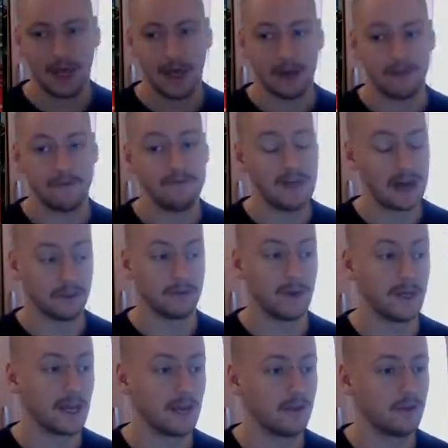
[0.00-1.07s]
that's where
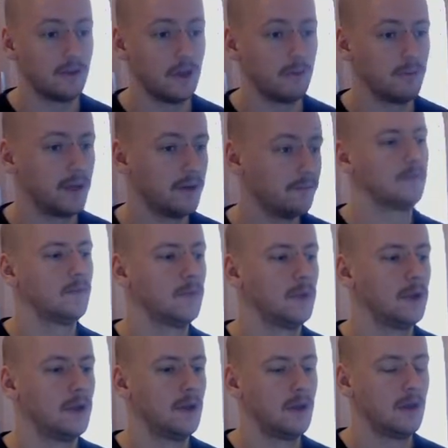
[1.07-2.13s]
you get stupid.
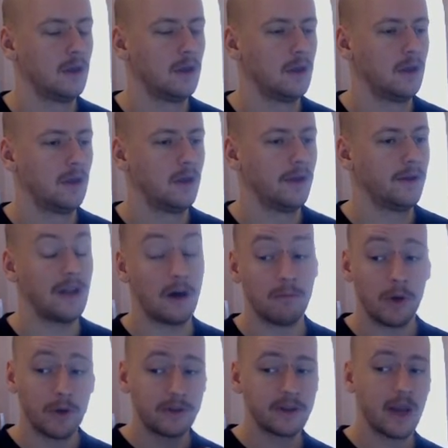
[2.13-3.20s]
Now,
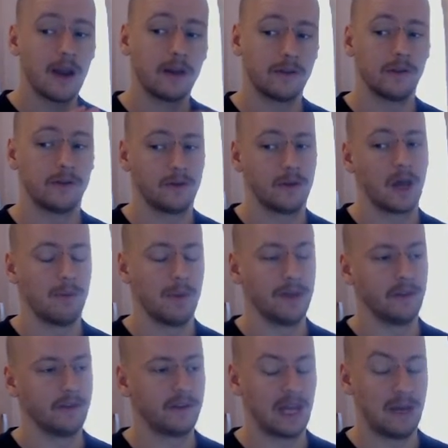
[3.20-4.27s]
most characters come
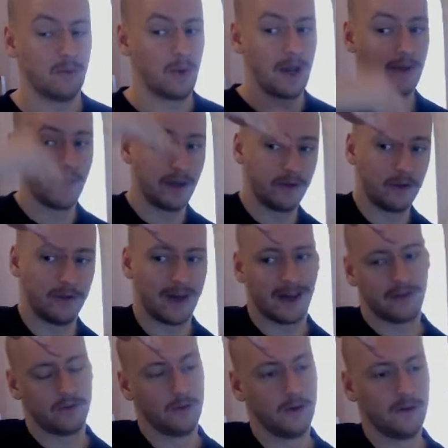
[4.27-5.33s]
in the same way. They do
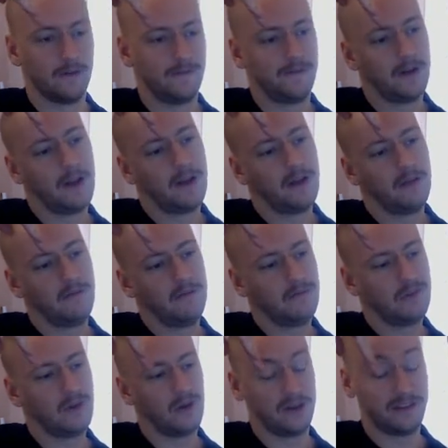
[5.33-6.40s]
that sort
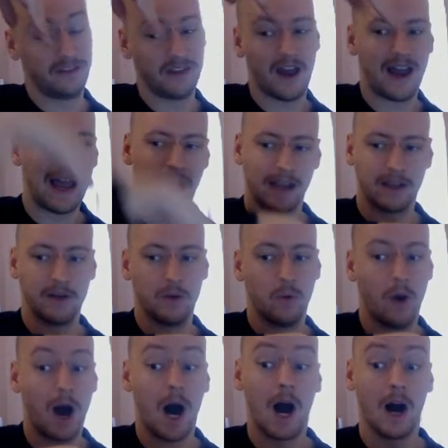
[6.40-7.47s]
of
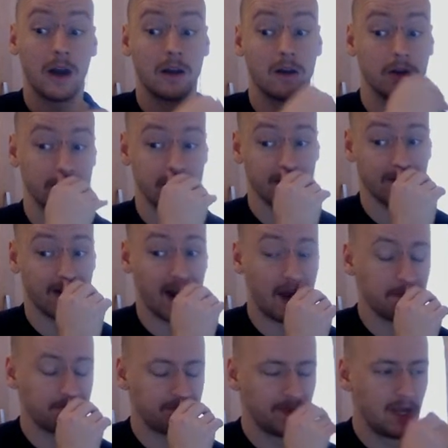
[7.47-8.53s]
diagonal arc on you, right?